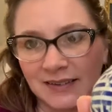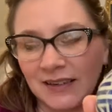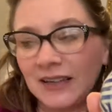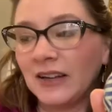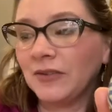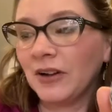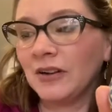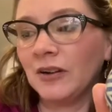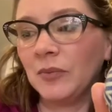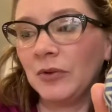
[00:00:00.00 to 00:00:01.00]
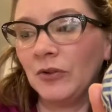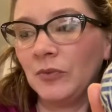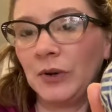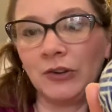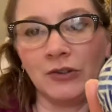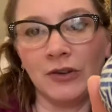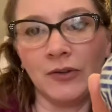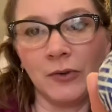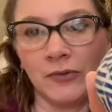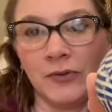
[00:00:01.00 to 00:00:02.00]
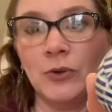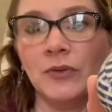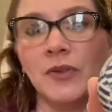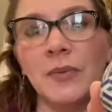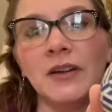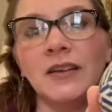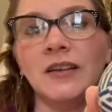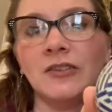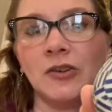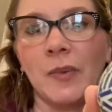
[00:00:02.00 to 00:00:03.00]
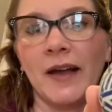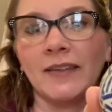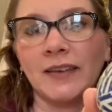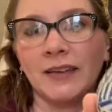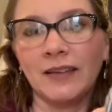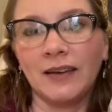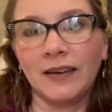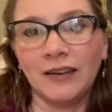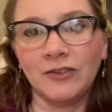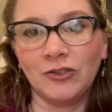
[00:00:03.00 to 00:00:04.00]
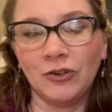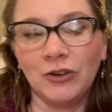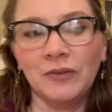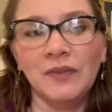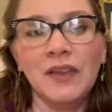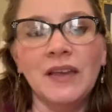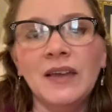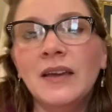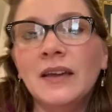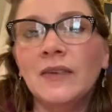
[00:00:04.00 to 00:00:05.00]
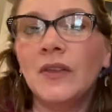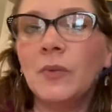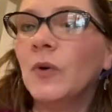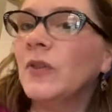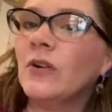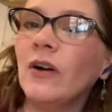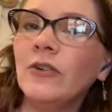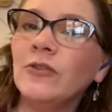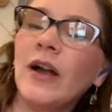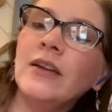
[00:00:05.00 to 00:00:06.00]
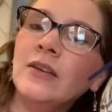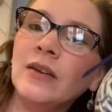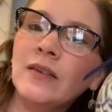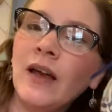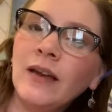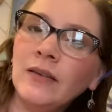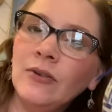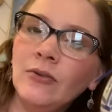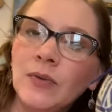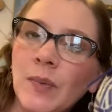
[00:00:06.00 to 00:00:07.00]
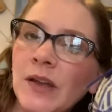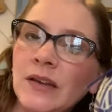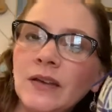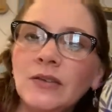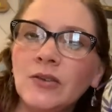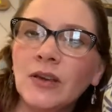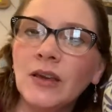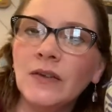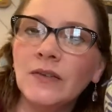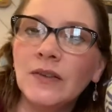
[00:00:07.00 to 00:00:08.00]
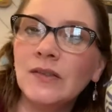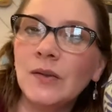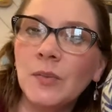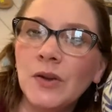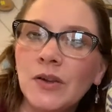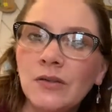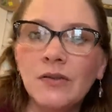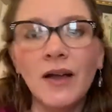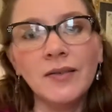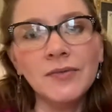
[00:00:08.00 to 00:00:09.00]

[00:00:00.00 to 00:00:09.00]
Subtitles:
And I've got an up-close picture of a few of them in an Easter basket that I can show you. And then when they're all dry, you can tie a little ribbon and you can give it to somebody you love.